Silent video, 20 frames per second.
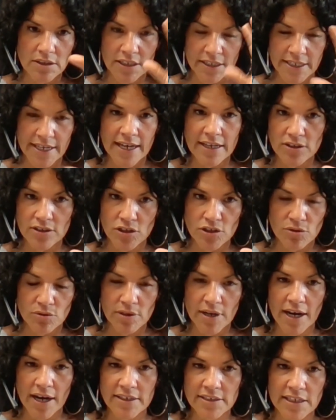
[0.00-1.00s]
get to you
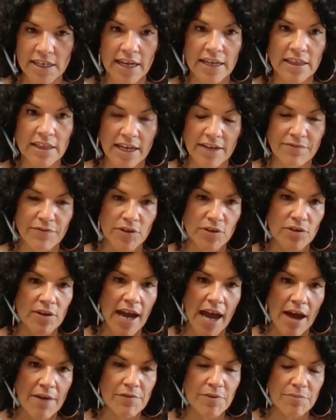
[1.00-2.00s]
guys, and I'd like for you to
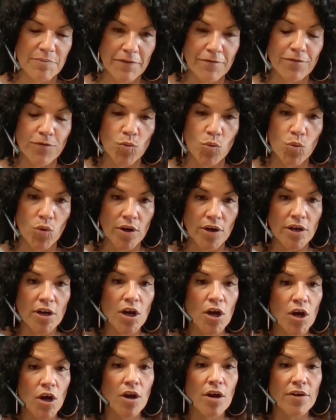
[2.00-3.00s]
have them before
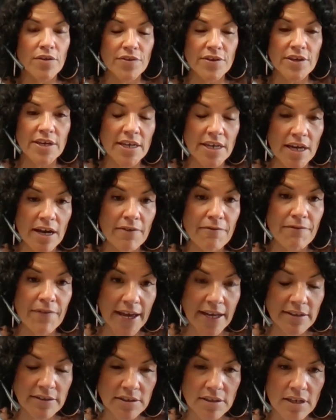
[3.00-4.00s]
the
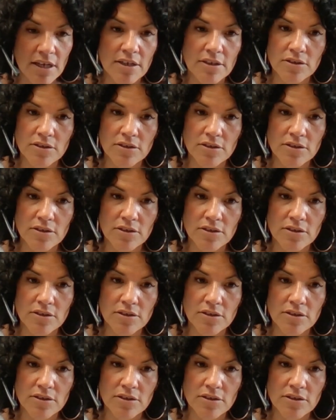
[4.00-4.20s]
event.